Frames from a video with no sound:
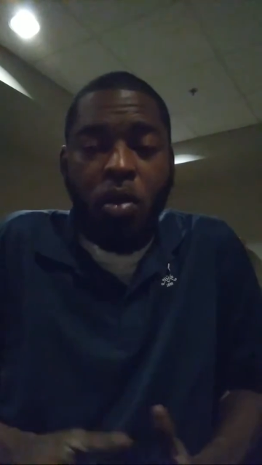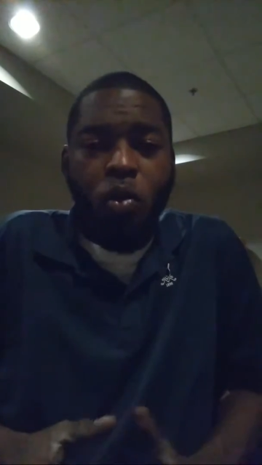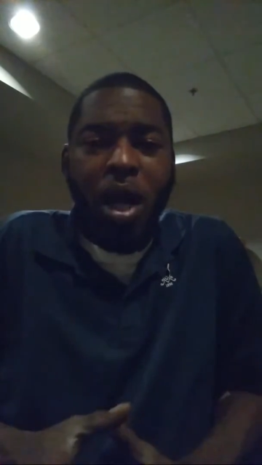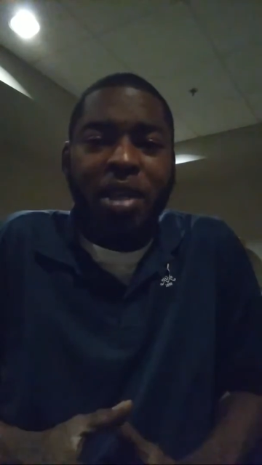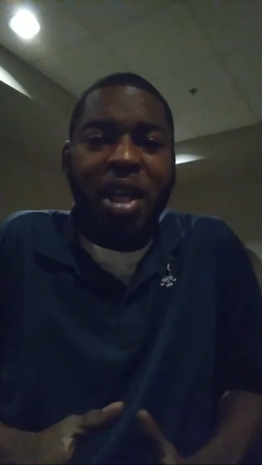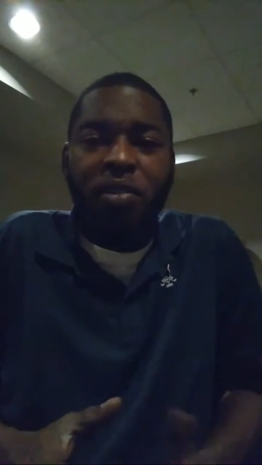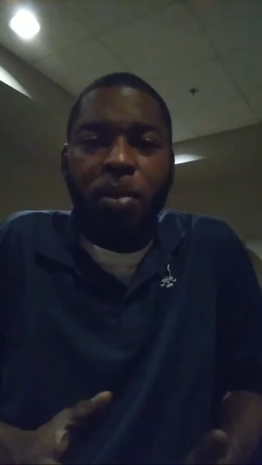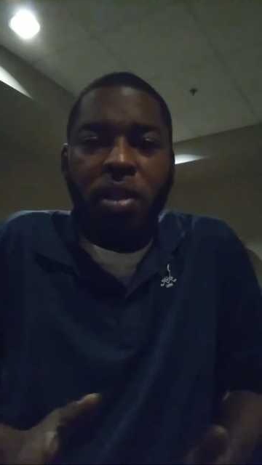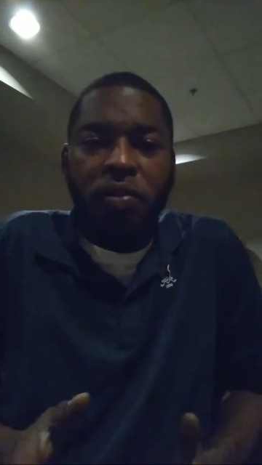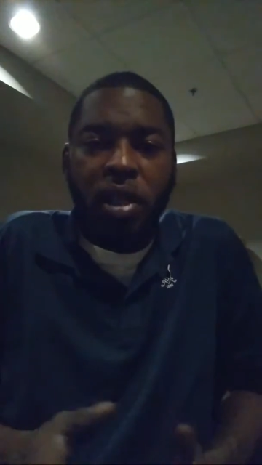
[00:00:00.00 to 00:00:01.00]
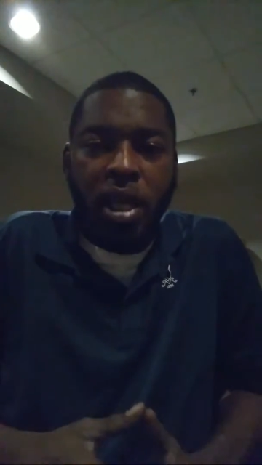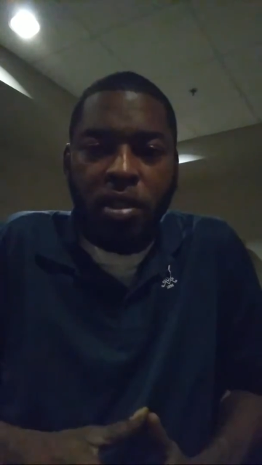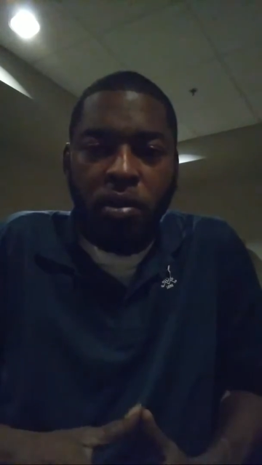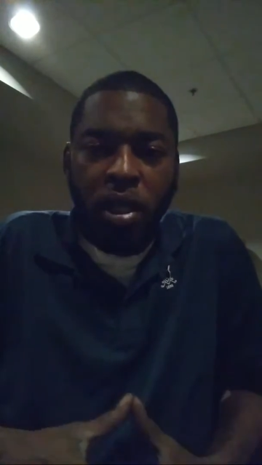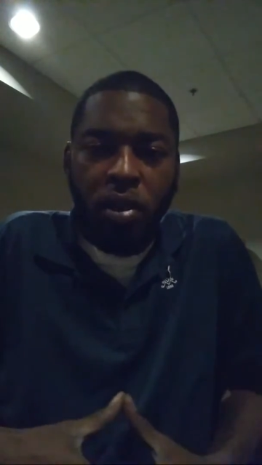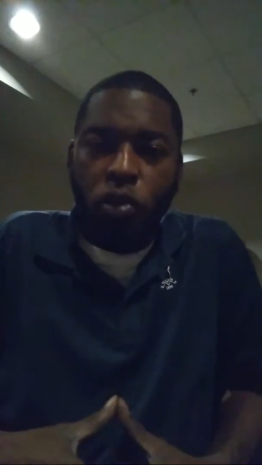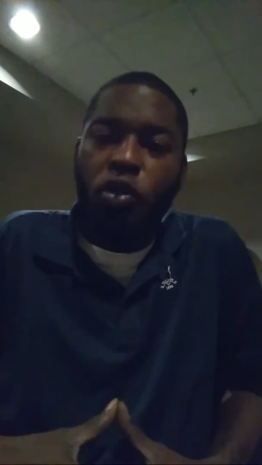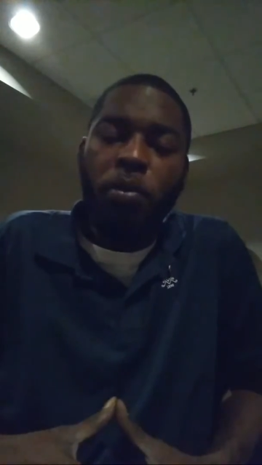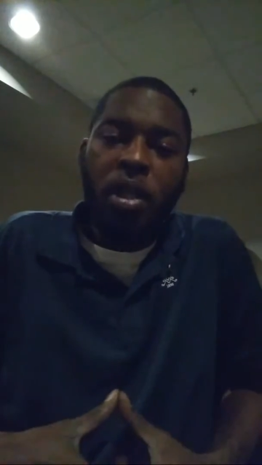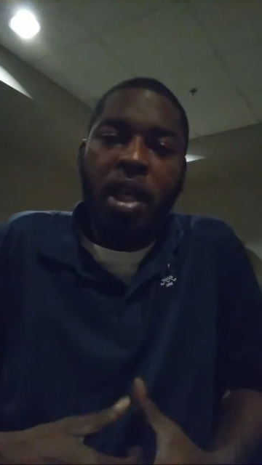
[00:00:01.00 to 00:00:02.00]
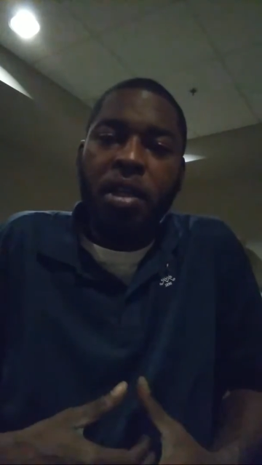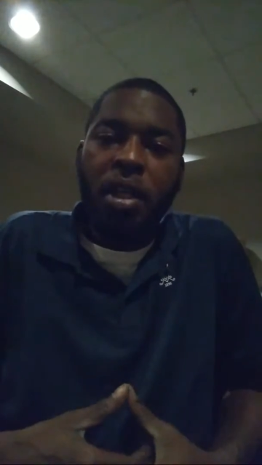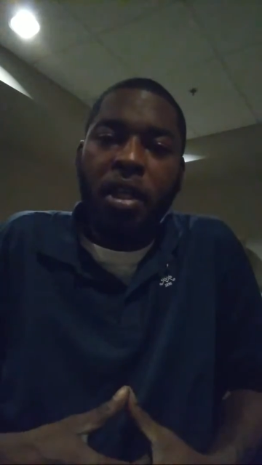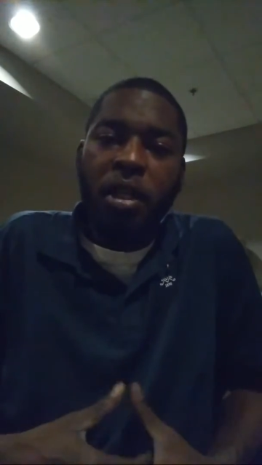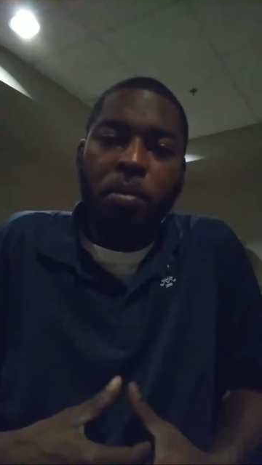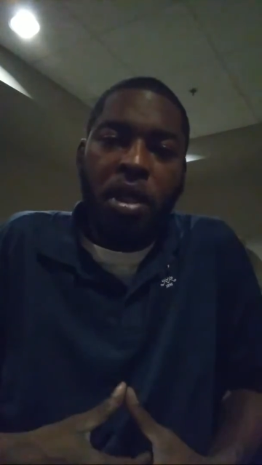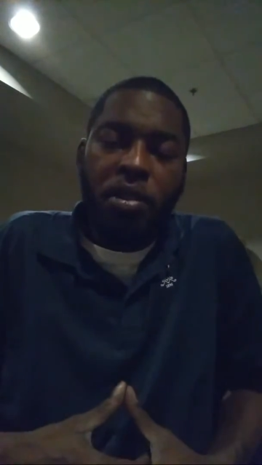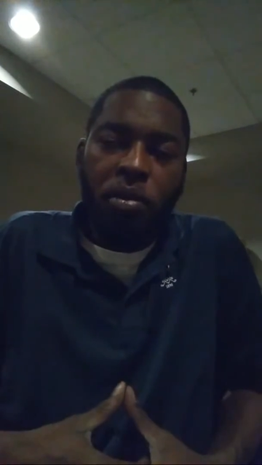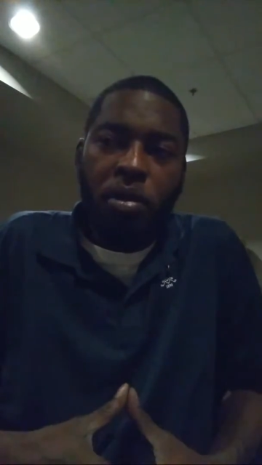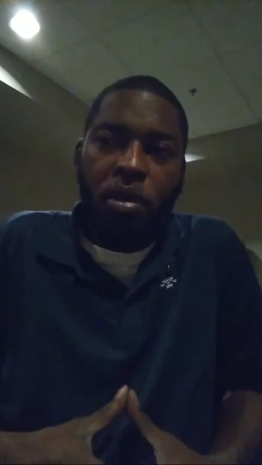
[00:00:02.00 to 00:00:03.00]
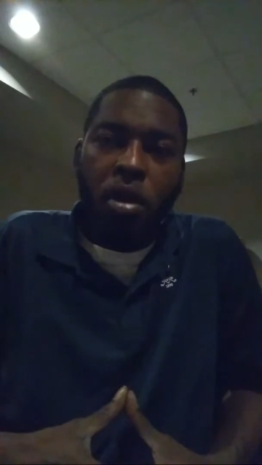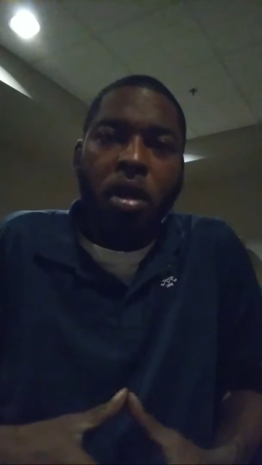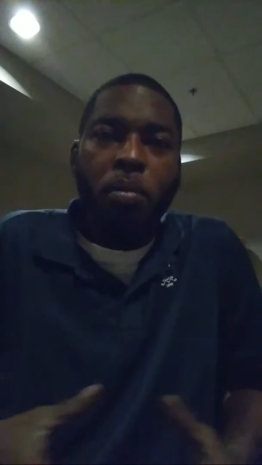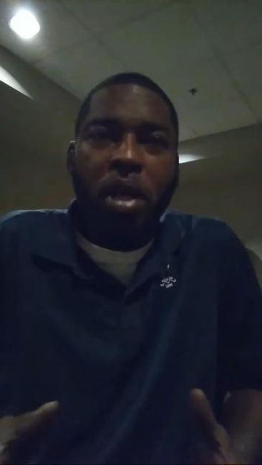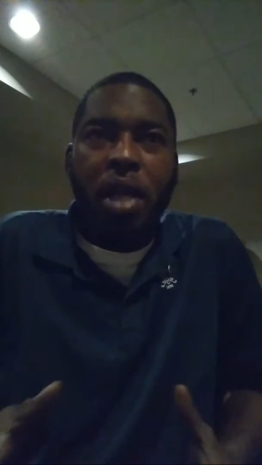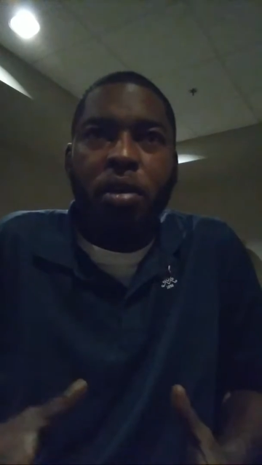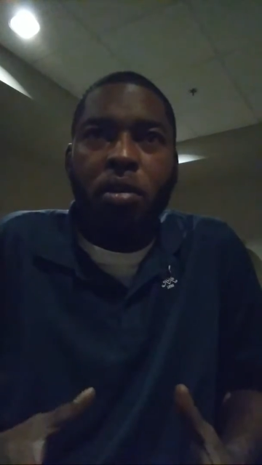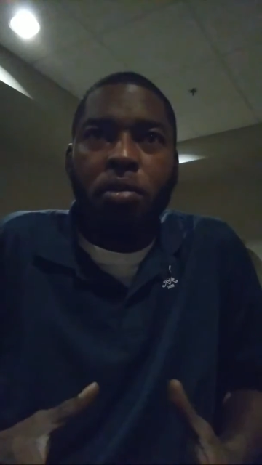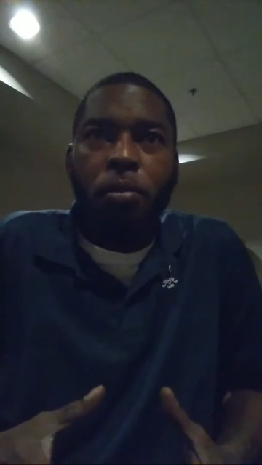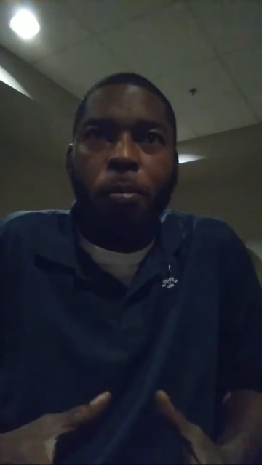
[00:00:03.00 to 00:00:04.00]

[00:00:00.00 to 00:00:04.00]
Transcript: Why David Benavidez don't get no treatment like that and he Mexican? But I know